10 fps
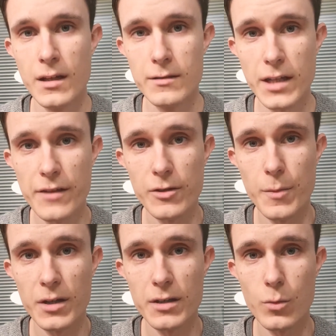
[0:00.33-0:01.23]
Hey
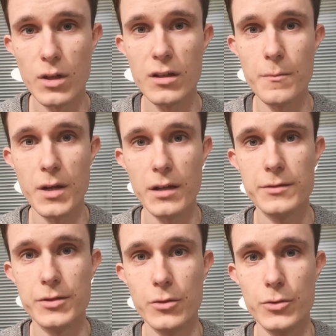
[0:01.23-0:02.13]
everybody, welcome back.
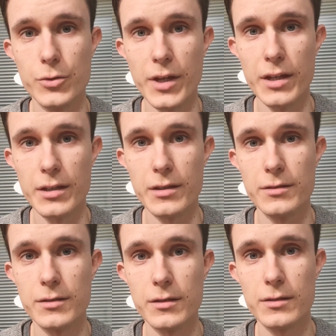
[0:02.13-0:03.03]
So today
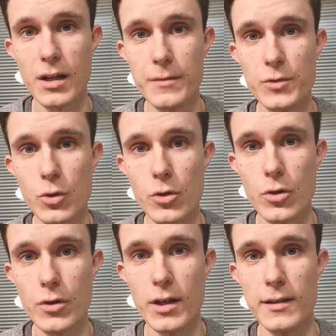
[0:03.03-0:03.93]
is time to
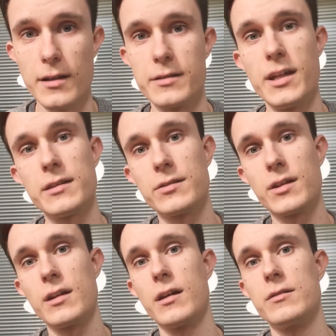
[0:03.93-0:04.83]
learn and yet
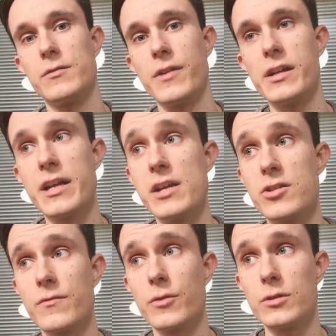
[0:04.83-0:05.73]
another
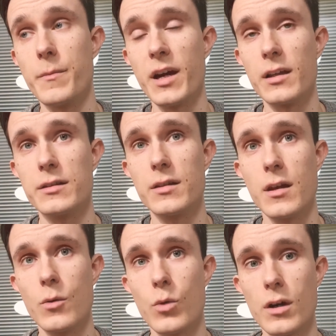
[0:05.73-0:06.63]
variation for the palate
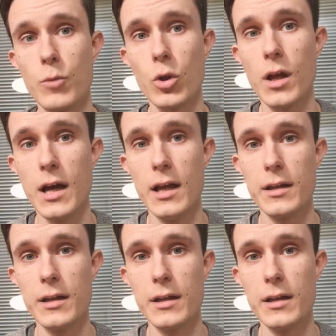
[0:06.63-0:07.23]
warble.